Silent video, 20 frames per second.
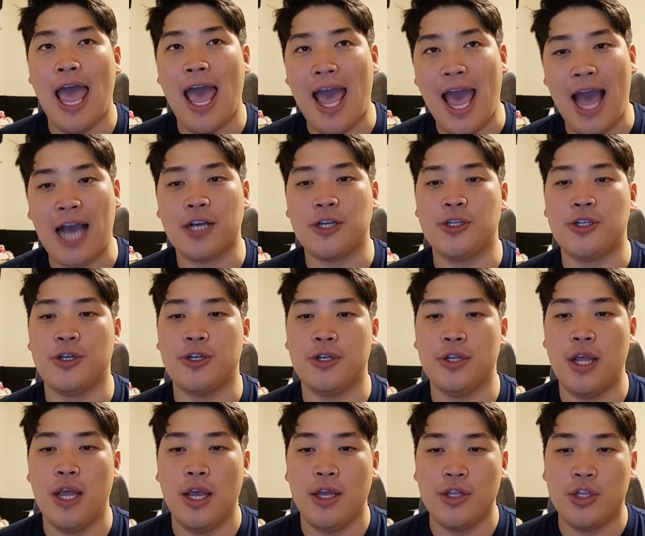
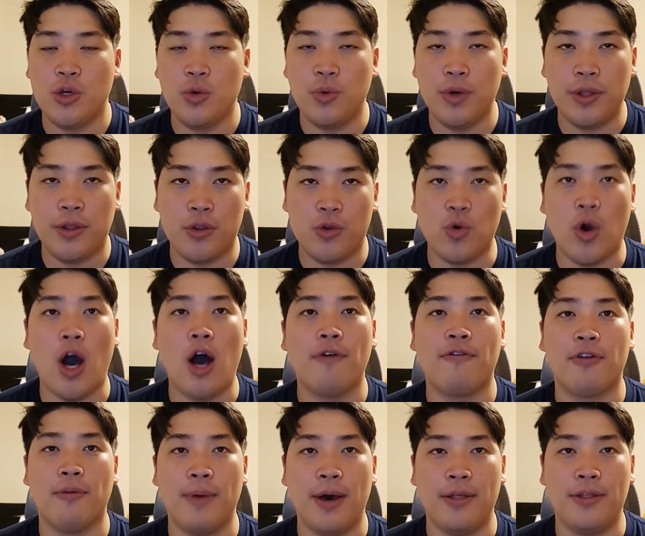action to withdraw
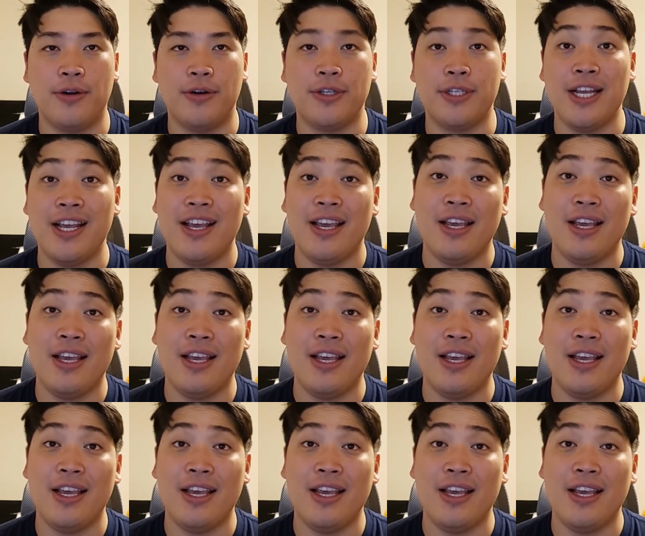from others